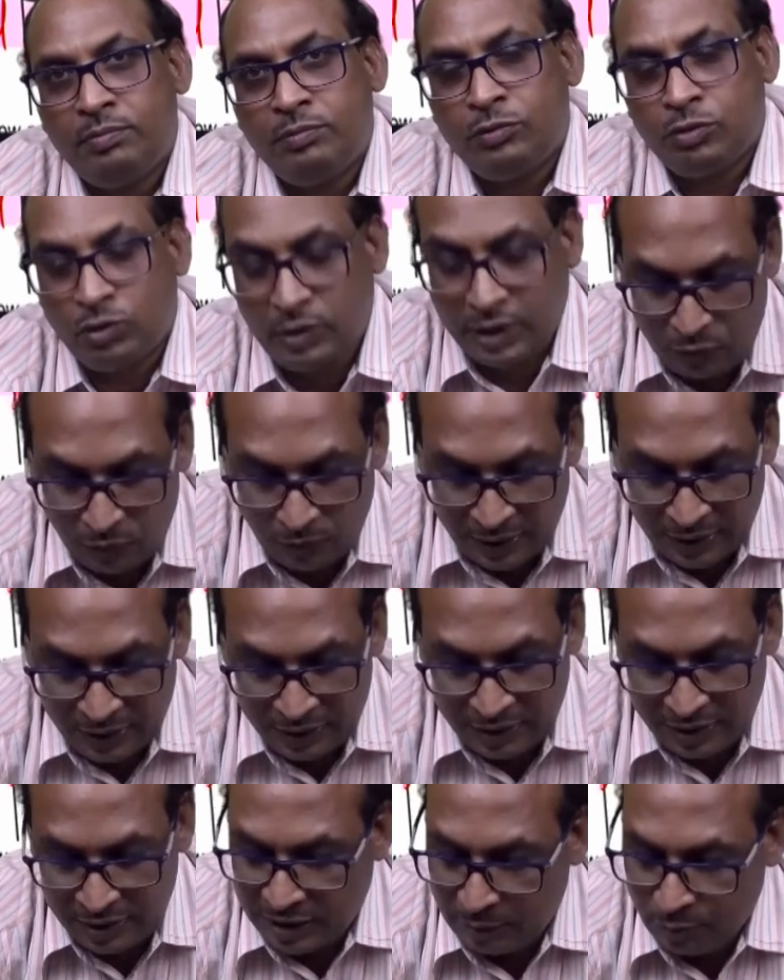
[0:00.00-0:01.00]
So that's why
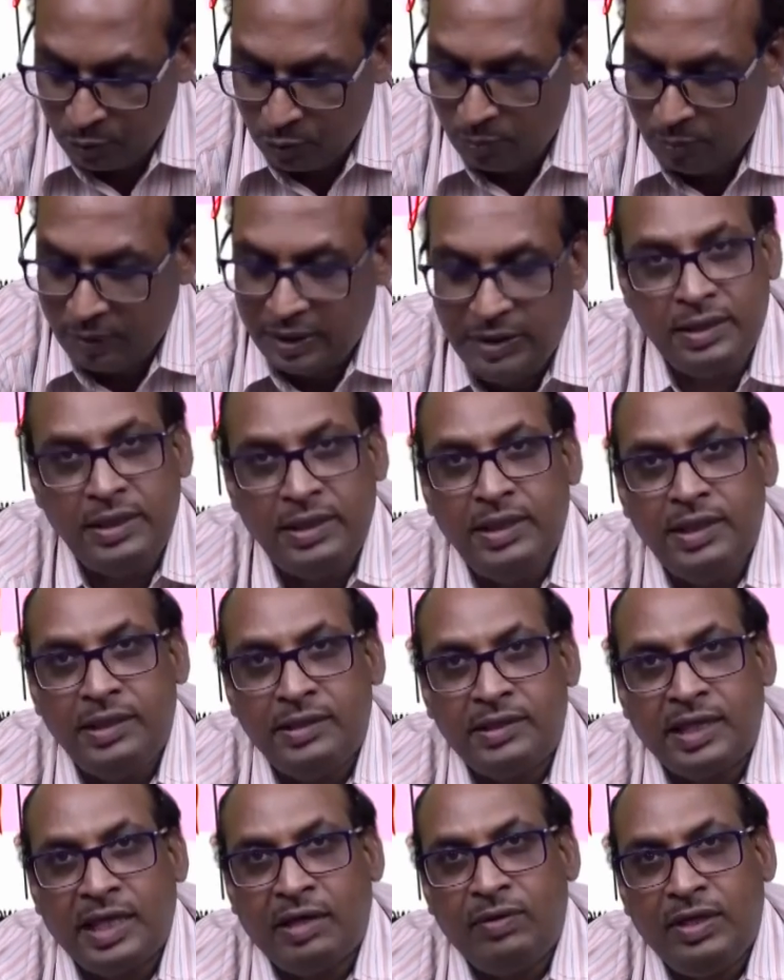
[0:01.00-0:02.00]
this type of engine
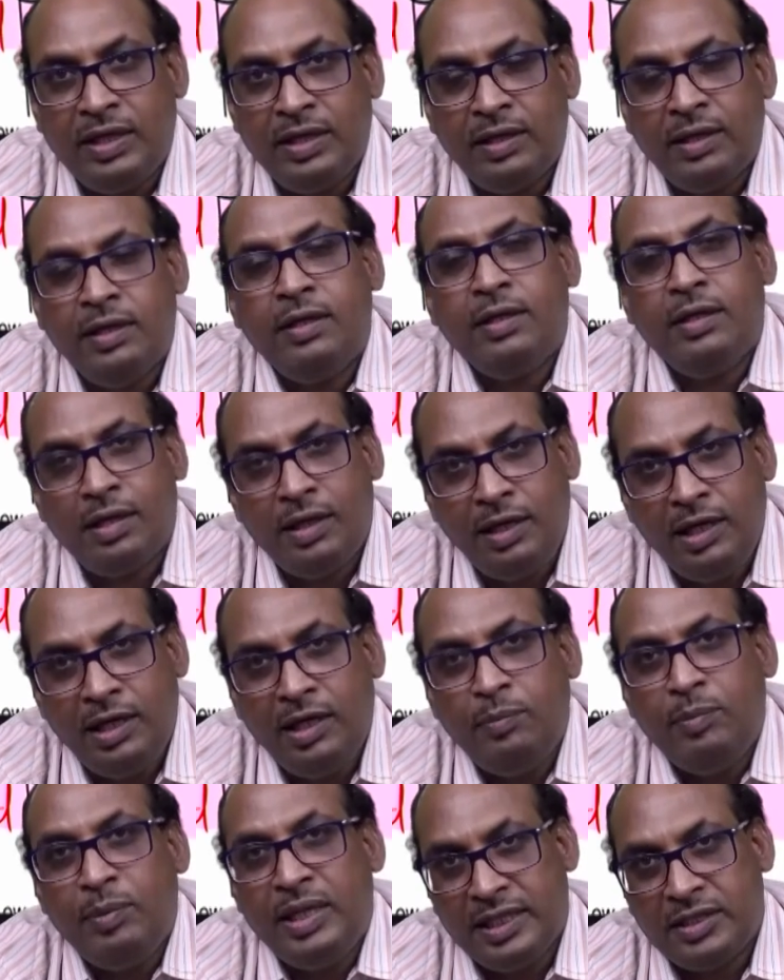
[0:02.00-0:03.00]
is having
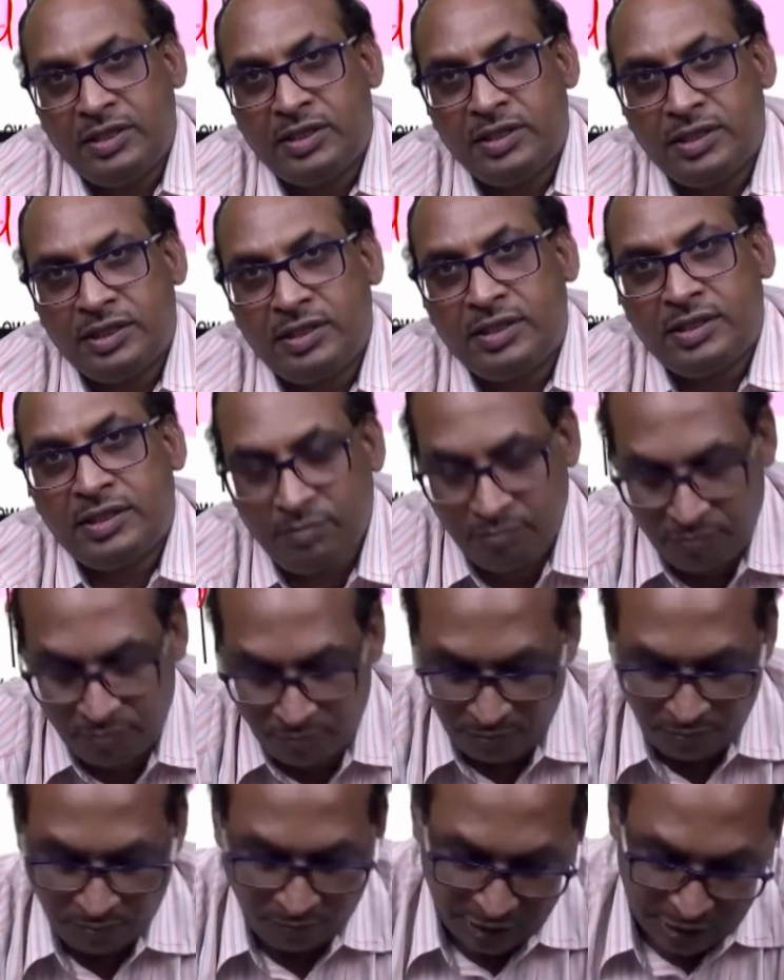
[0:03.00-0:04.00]
limitations,
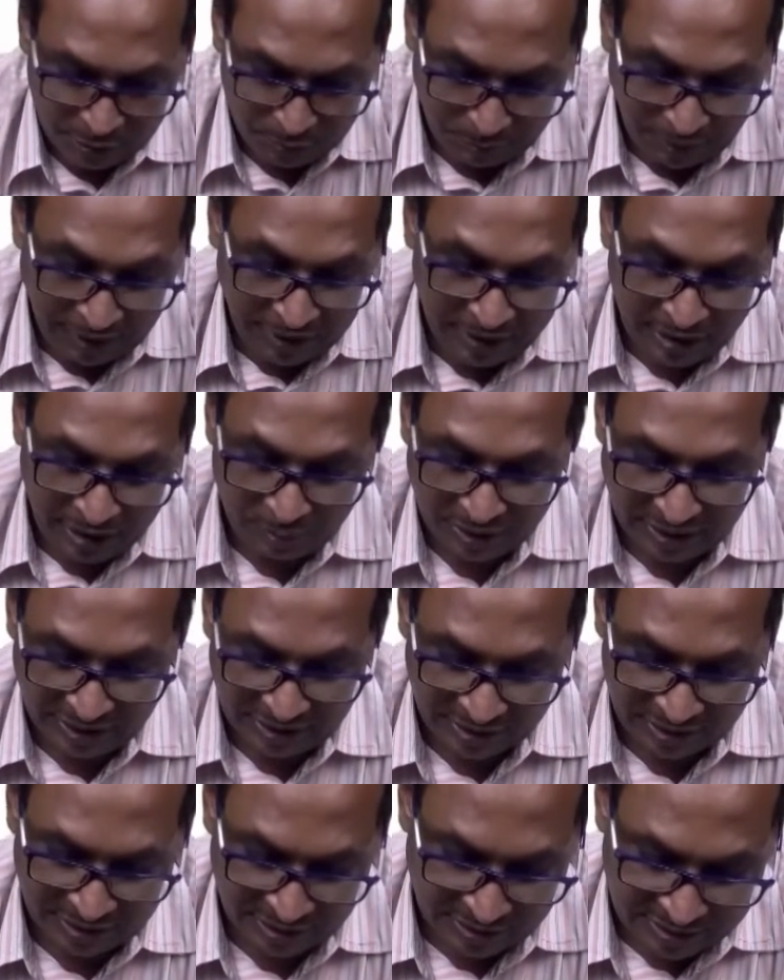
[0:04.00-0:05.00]
speed
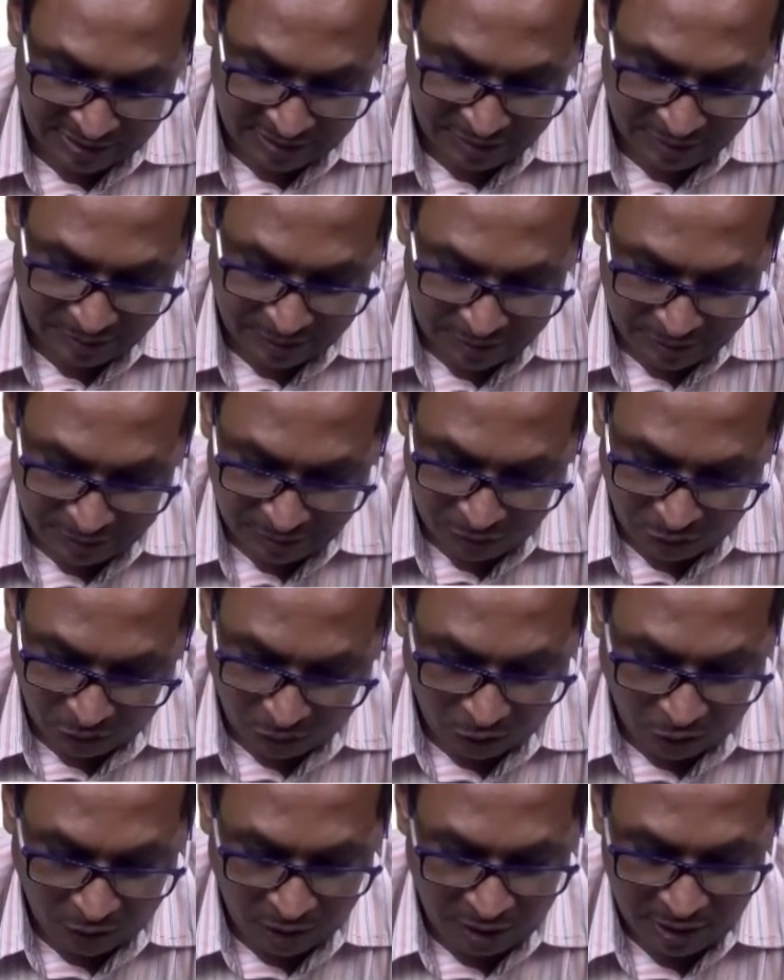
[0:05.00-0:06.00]
limitations.
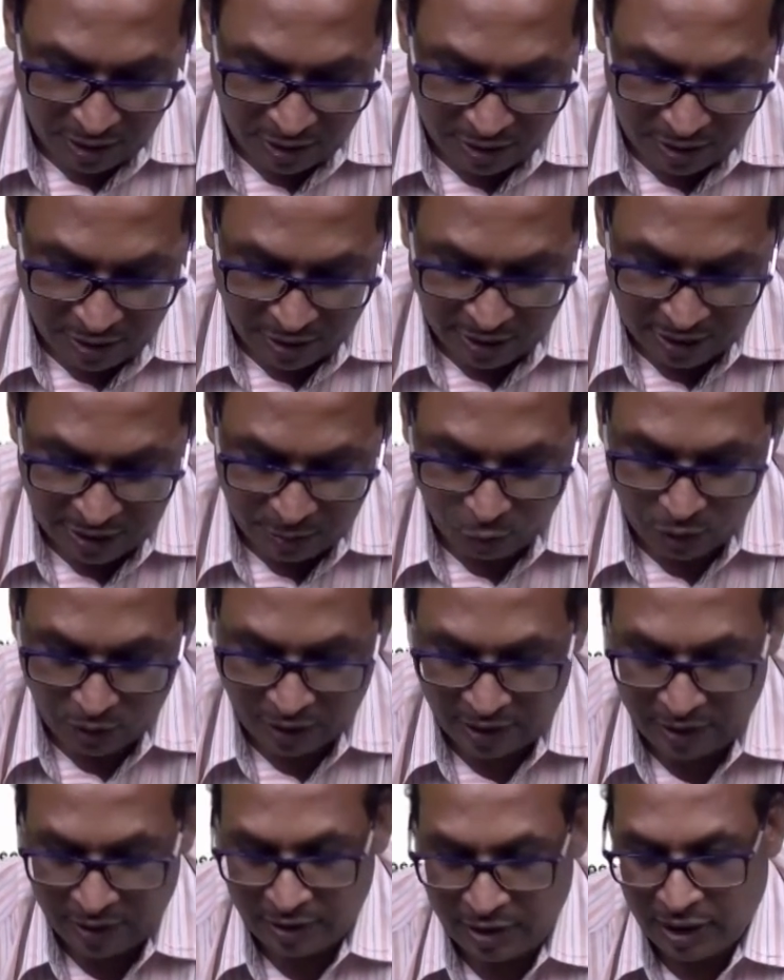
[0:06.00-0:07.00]
All transport
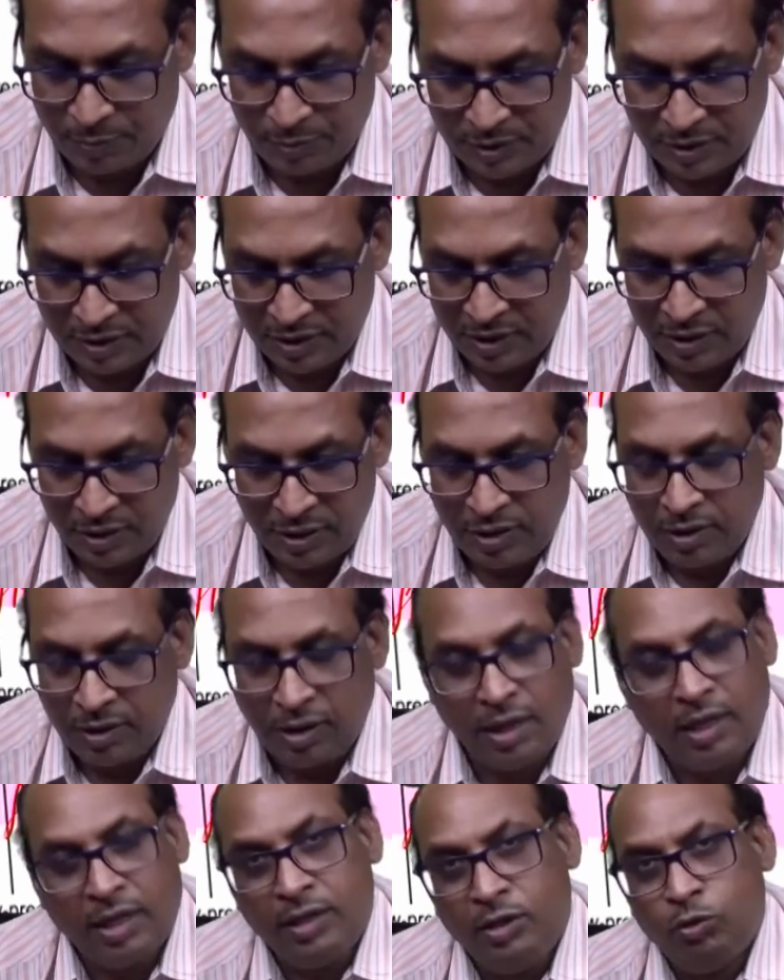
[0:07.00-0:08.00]
aircrafts
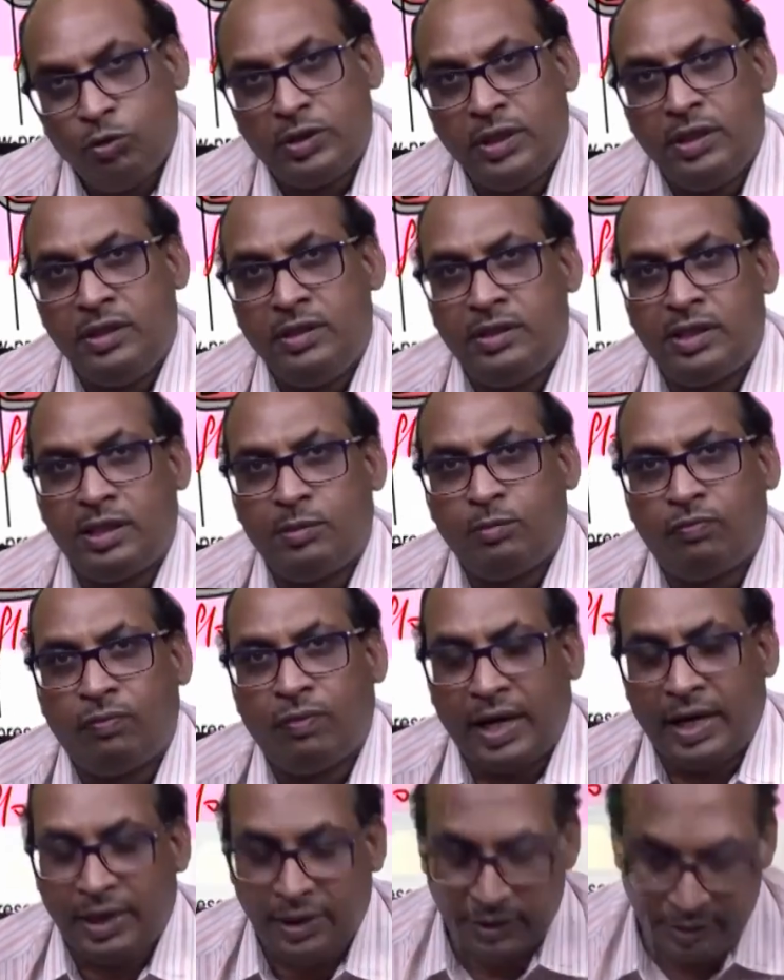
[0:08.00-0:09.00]
are using
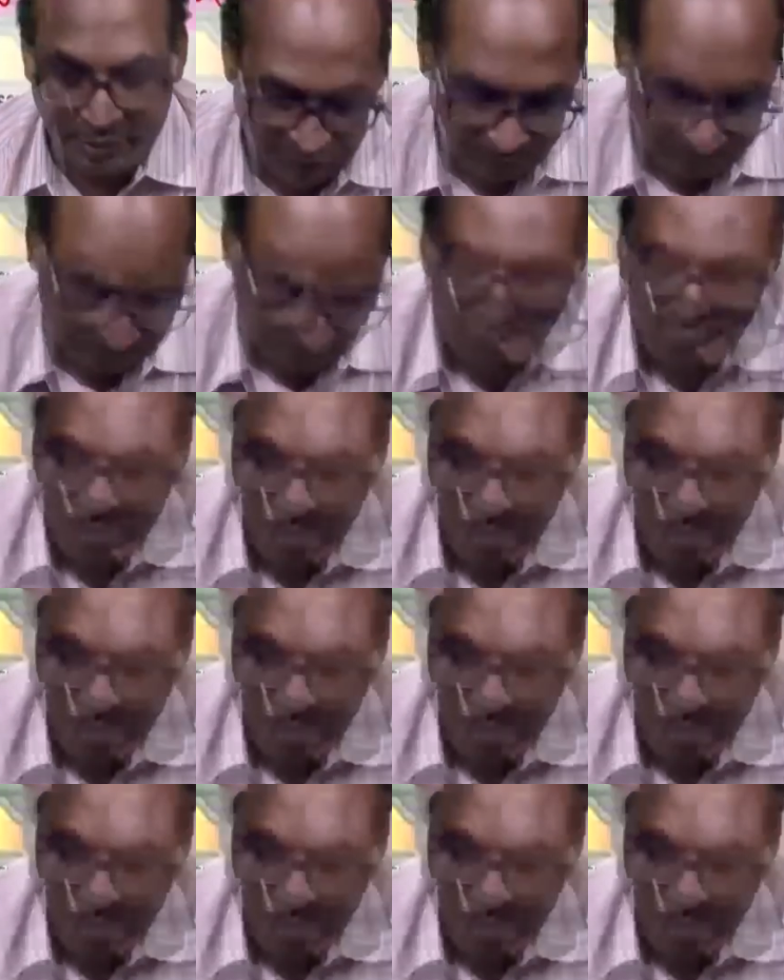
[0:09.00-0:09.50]
turbofan engine.